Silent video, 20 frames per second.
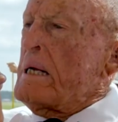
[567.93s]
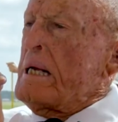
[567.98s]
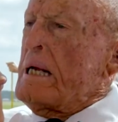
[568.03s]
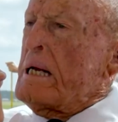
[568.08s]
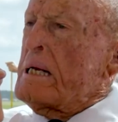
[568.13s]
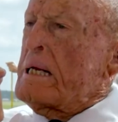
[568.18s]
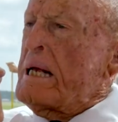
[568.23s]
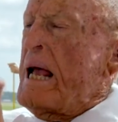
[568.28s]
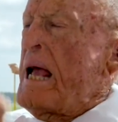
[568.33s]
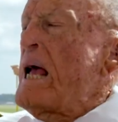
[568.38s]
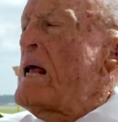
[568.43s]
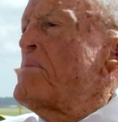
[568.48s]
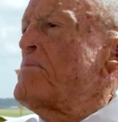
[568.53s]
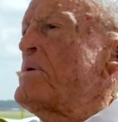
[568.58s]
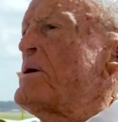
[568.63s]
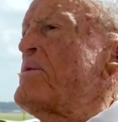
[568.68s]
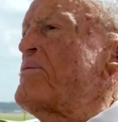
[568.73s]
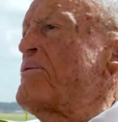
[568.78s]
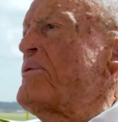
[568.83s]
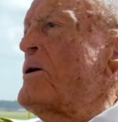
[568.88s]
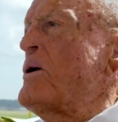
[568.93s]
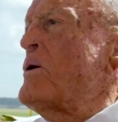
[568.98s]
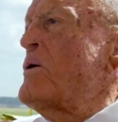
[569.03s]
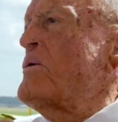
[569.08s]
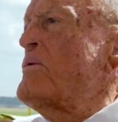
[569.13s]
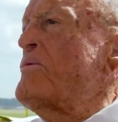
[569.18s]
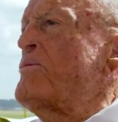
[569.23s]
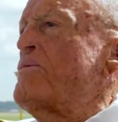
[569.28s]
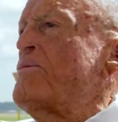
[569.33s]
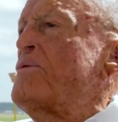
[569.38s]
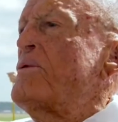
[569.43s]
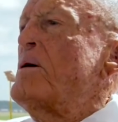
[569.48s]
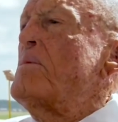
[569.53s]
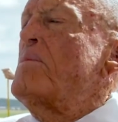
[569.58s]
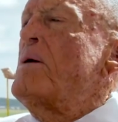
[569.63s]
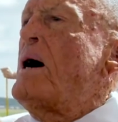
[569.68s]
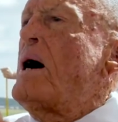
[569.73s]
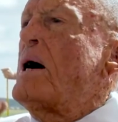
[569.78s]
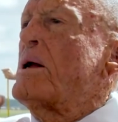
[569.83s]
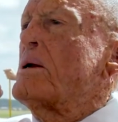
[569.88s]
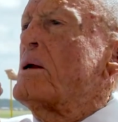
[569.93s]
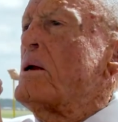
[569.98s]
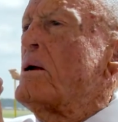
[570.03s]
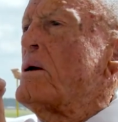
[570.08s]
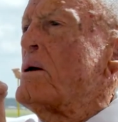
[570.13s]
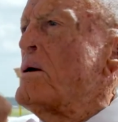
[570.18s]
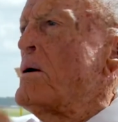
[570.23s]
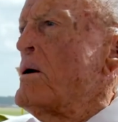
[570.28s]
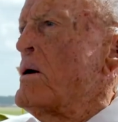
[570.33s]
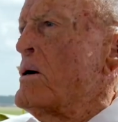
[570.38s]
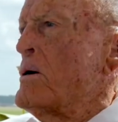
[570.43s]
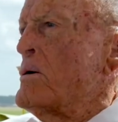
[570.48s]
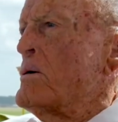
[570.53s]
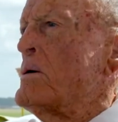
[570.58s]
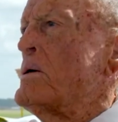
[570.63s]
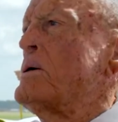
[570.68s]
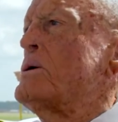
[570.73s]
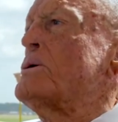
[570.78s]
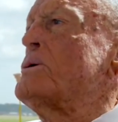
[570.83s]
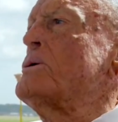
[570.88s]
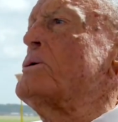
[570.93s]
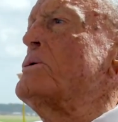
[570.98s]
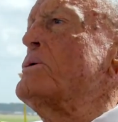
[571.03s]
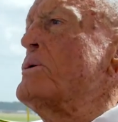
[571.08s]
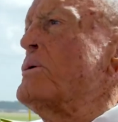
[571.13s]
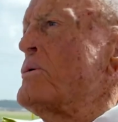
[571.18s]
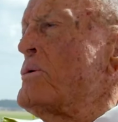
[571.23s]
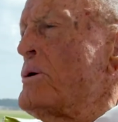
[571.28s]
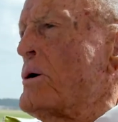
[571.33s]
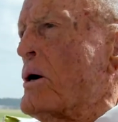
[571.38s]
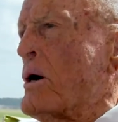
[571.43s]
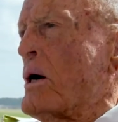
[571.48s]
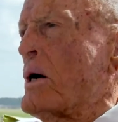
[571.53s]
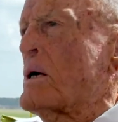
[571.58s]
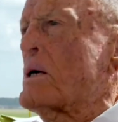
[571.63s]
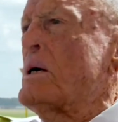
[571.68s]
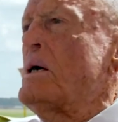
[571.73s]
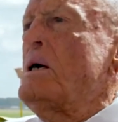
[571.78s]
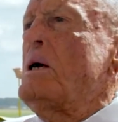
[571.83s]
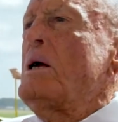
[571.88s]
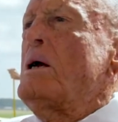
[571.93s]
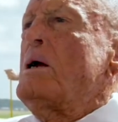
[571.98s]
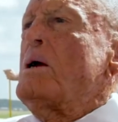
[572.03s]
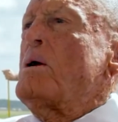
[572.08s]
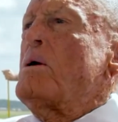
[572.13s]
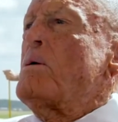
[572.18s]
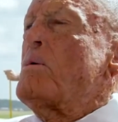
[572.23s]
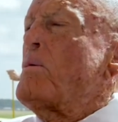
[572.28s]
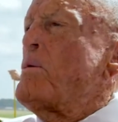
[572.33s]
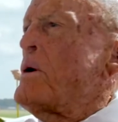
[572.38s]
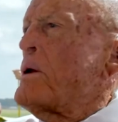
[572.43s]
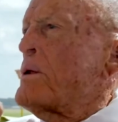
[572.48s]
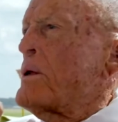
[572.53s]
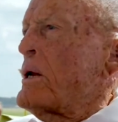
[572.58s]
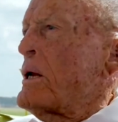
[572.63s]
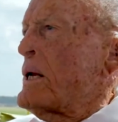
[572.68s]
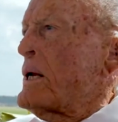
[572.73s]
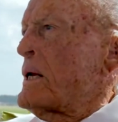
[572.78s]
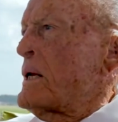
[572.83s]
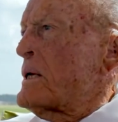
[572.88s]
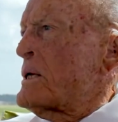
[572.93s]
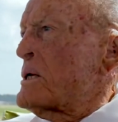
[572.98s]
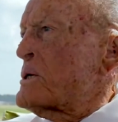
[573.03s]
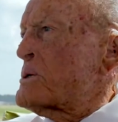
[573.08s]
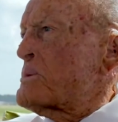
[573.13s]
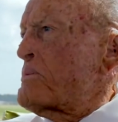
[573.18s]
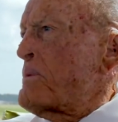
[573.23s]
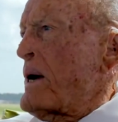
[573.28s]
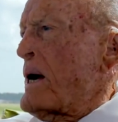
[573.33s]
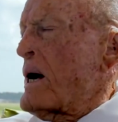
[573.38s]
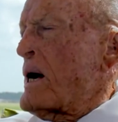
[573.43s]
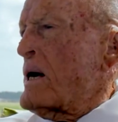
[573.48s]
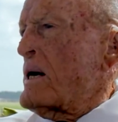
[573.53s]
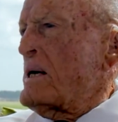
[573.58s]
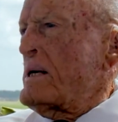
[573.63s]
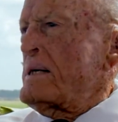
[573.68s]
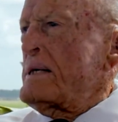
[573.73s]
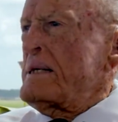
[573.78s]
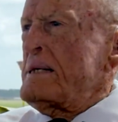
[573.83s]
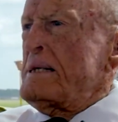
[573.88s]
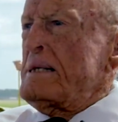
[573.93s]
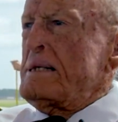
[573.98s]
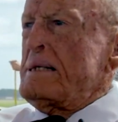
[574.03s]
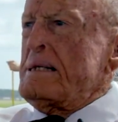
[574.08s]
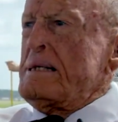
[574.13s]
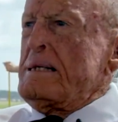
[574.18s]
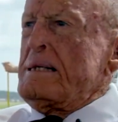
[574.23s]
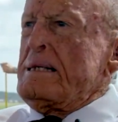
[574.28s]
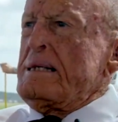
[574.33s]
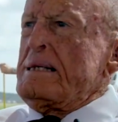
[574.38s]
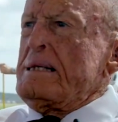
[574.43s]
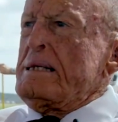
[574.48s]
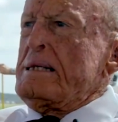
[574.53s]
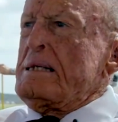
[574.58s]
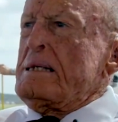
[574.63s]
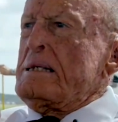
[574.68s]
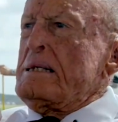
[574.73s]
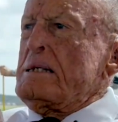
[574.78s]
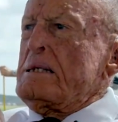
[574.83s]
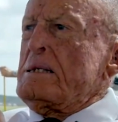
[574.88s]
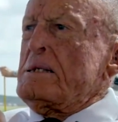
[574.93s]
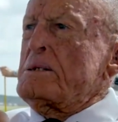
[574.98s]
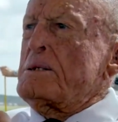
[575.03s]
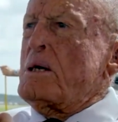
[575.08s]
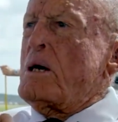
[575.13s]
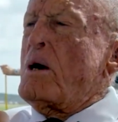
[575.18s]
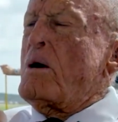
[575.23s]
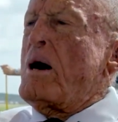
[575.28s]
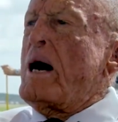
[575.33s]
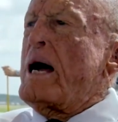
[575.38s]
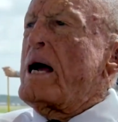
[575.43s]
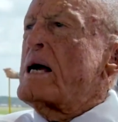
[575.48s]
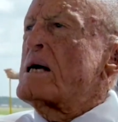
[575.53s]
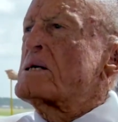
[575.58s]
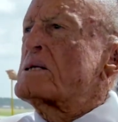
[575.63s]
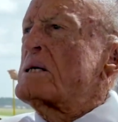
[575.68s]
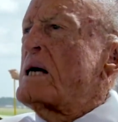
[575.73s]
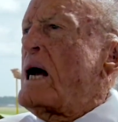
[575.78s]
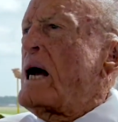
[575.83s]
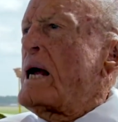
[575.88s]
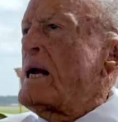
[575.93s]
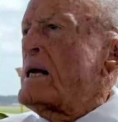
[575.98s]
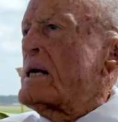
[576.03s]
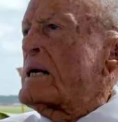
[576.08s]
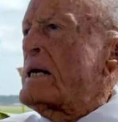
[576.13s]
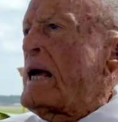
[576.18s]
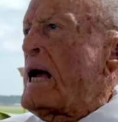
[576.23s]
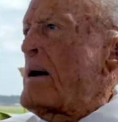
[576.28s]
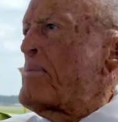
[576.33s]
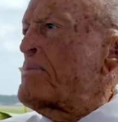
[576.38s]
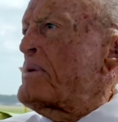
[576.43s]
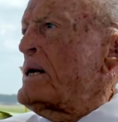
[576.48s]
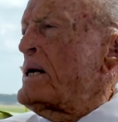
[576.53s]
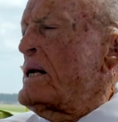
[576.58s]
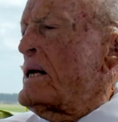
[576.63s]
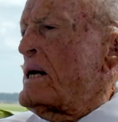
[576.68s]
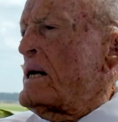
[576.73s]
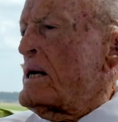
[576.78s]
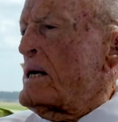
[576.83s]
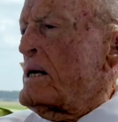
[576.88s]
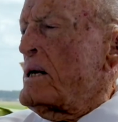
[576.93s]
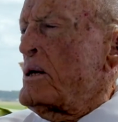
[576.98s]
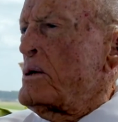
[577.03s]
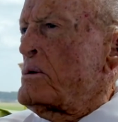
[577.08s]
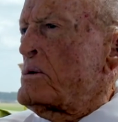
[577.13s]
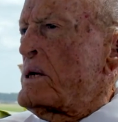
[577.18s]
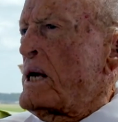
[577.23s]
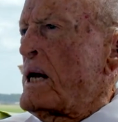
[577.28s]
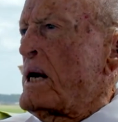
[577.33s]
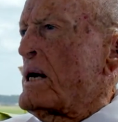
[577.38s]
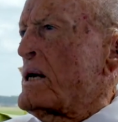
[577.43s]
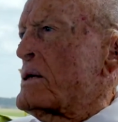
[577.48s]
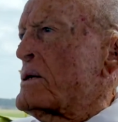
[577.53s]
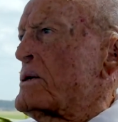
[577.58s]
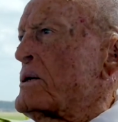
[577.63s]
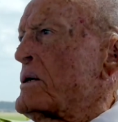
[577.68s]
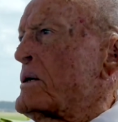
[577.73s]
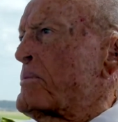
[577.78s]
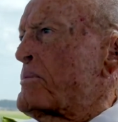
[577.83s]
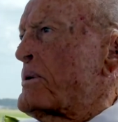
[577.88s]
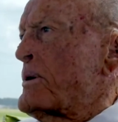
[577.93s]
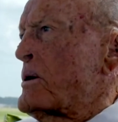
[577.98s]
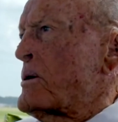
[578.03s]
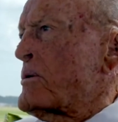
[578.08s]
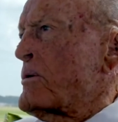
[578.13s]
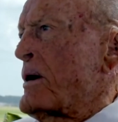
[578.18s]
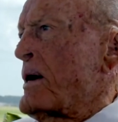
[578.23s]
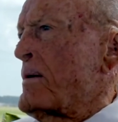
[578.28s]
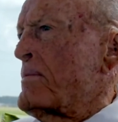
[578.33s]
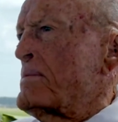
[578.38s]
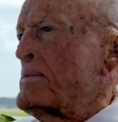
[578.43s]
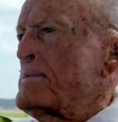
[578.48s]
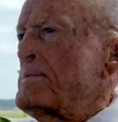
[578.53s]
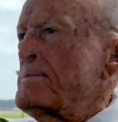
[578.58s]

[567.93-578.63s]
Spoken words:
it can be flown from Honolulu to New York with a little to spare. So I assigned a captain and a lieutenant to the program.